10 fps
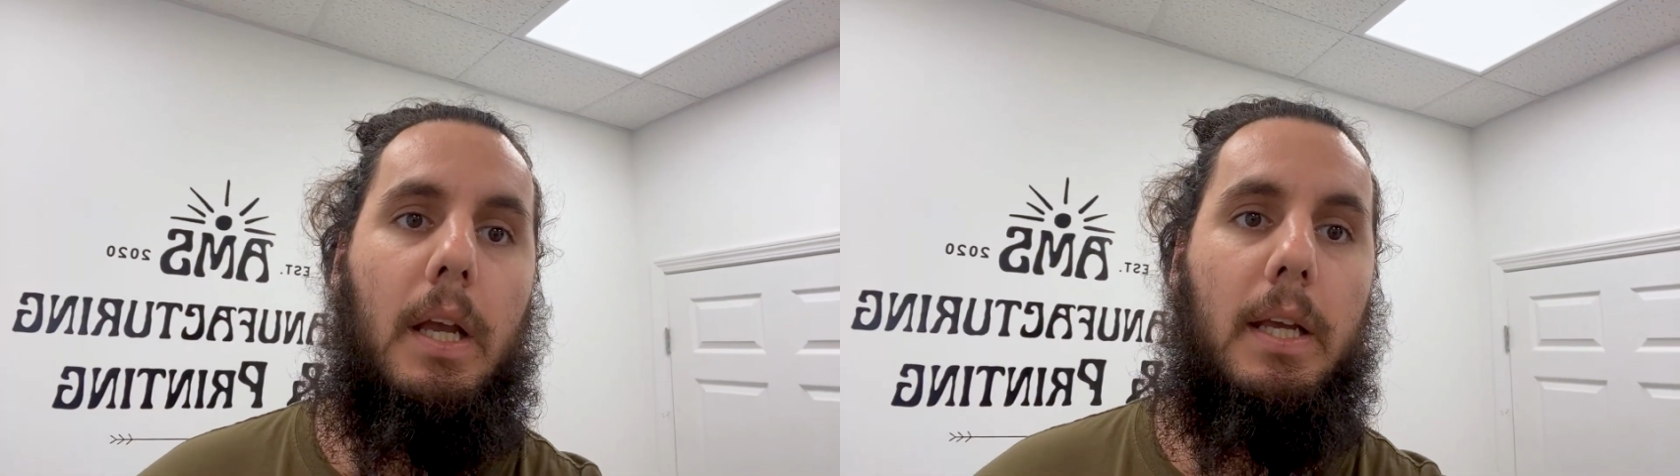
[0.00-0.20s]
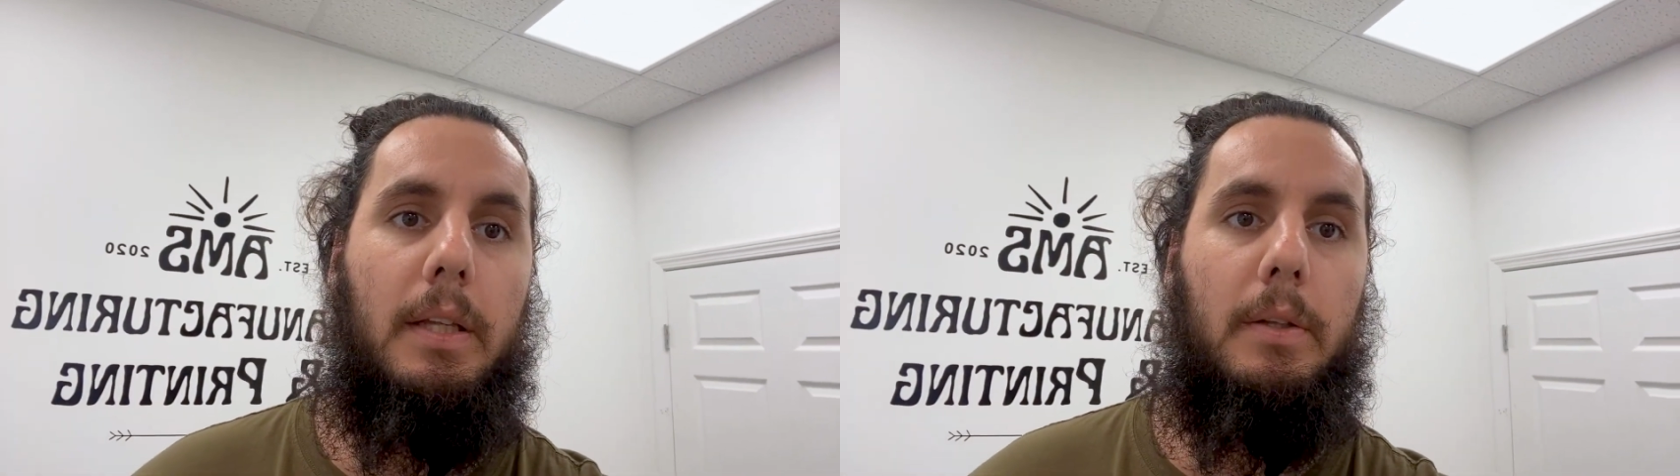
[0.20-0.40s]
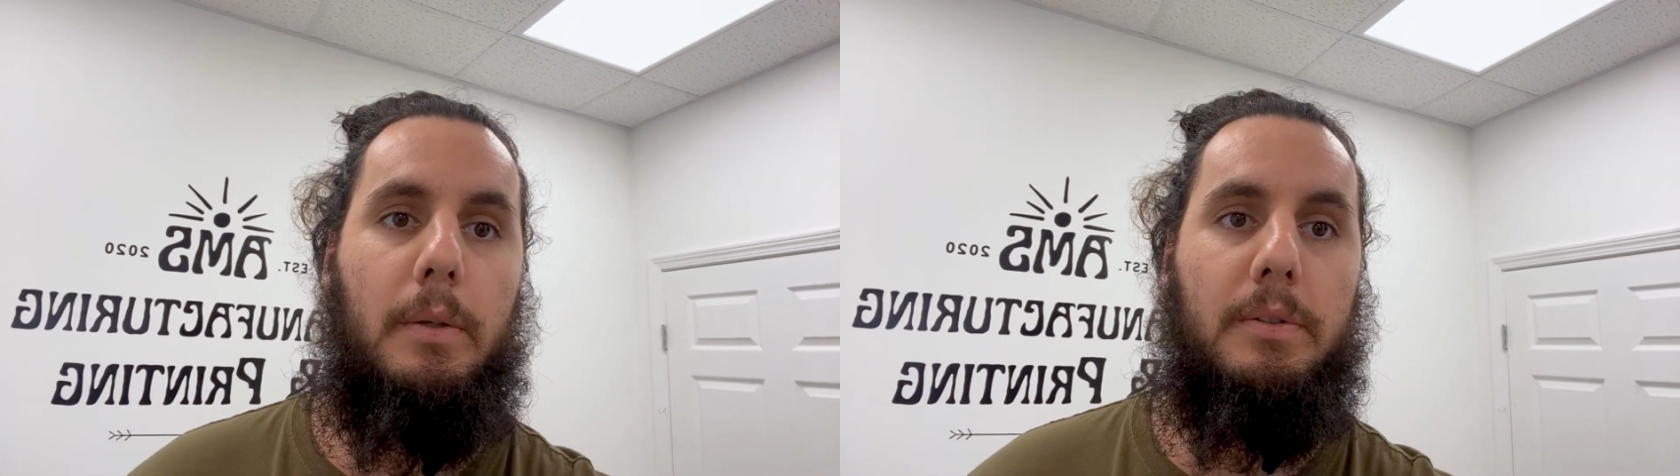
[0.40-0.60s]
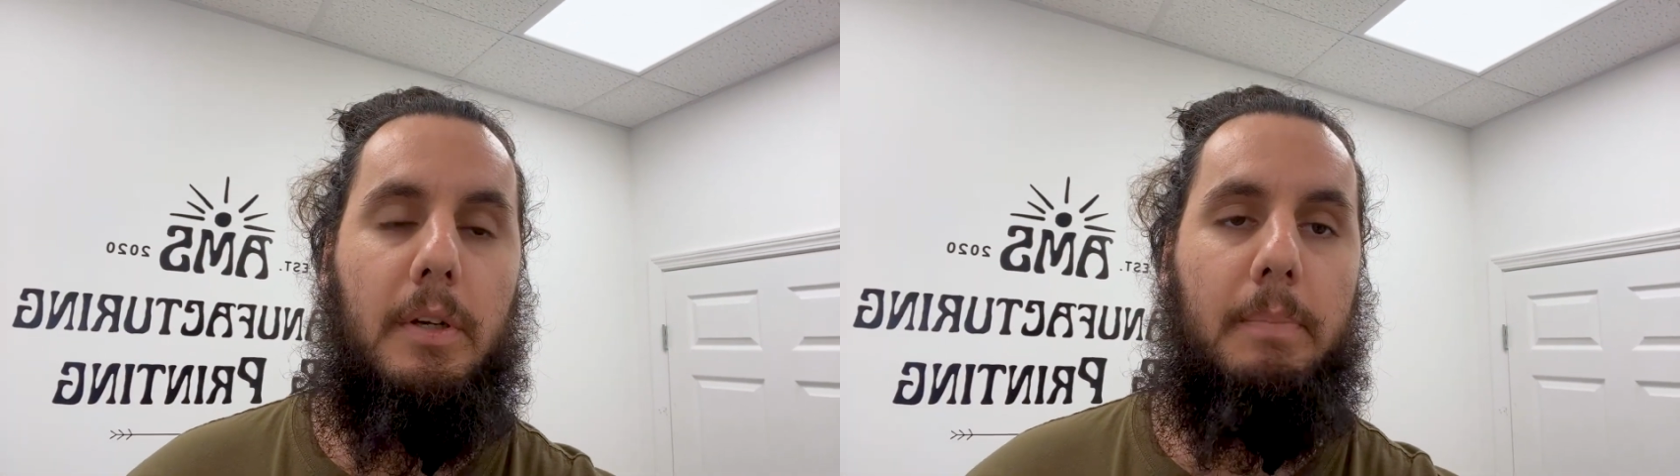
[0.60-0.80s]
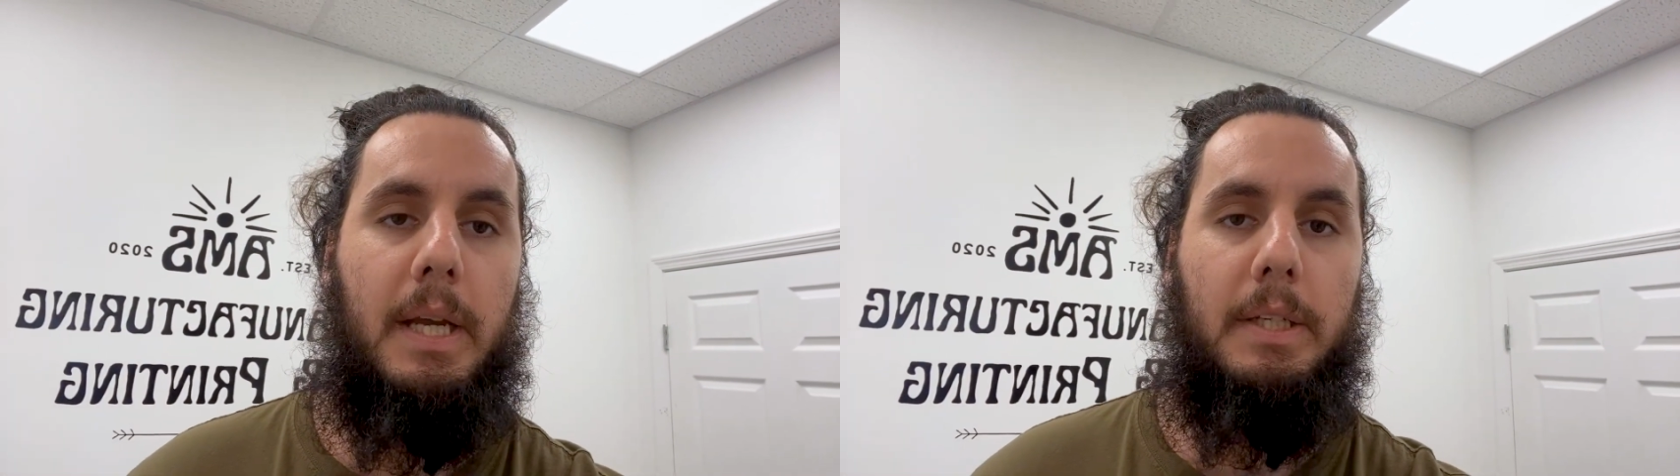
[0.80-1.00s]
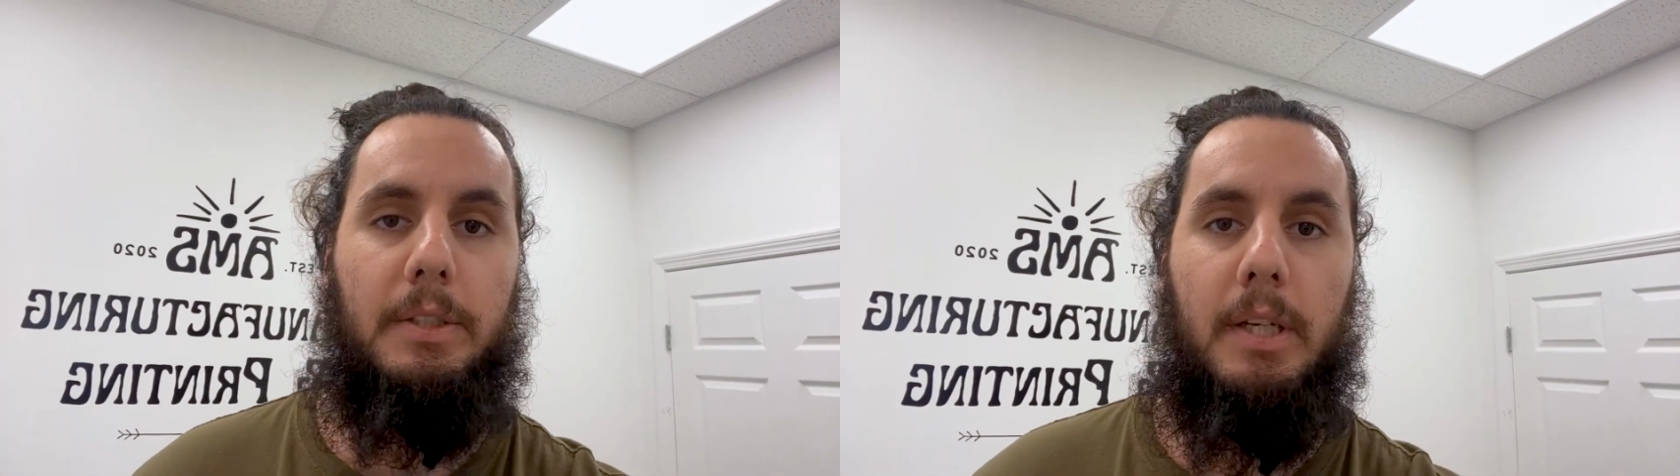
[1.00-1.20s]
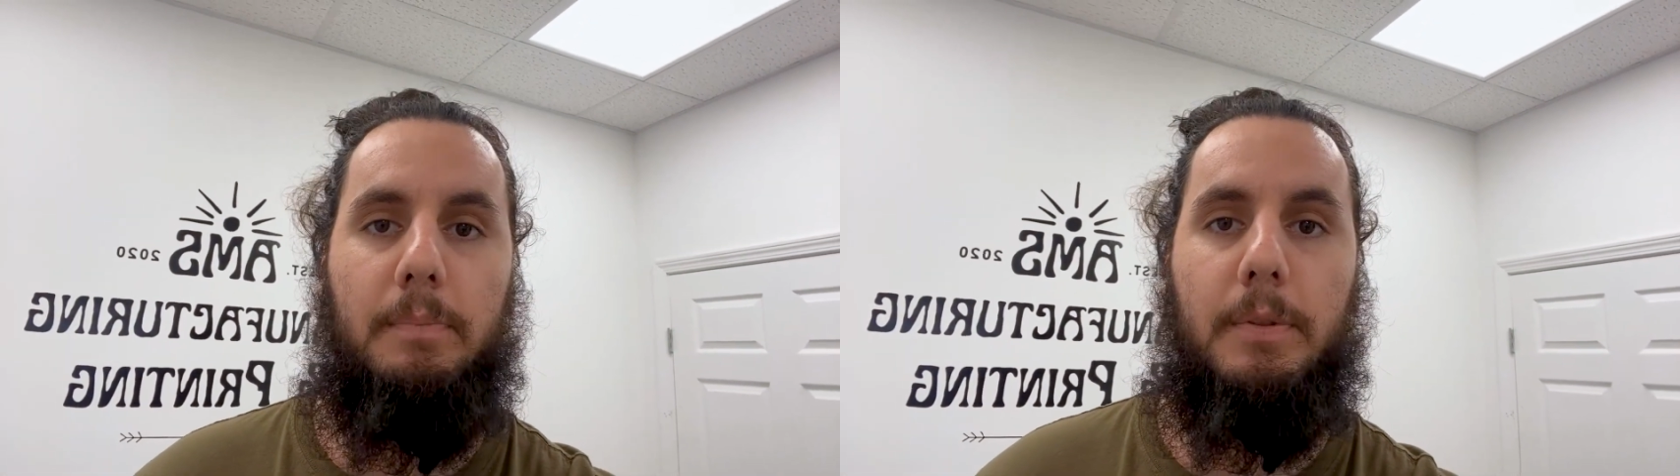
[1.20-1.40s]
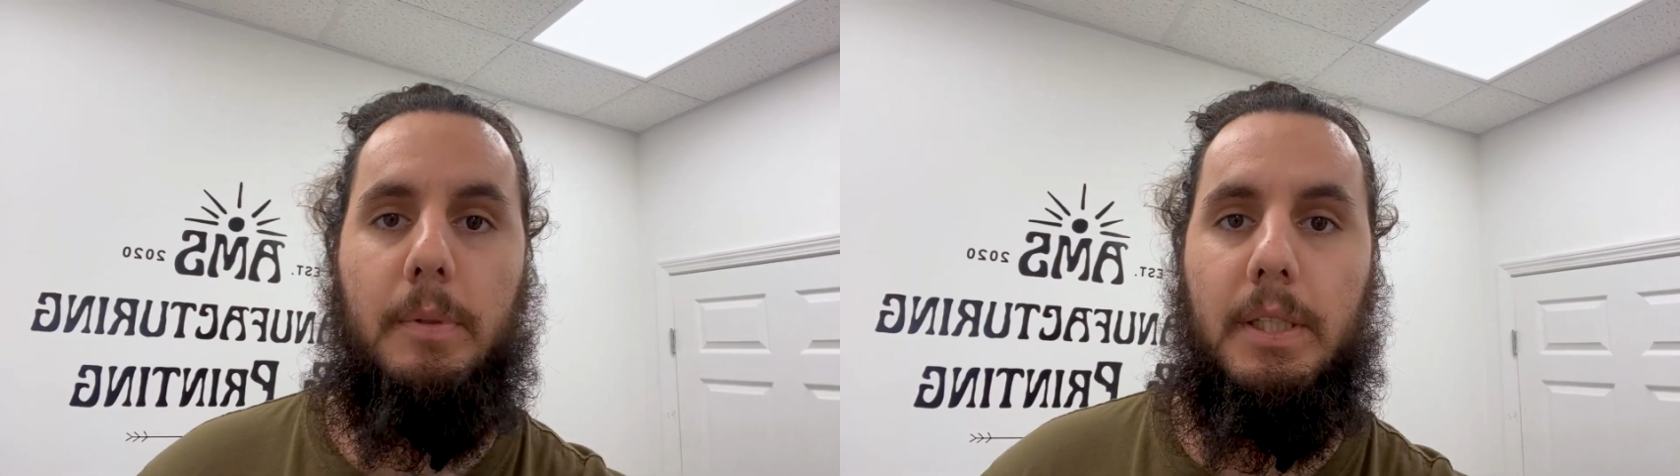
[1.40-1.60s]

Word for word: get those all packaged up so we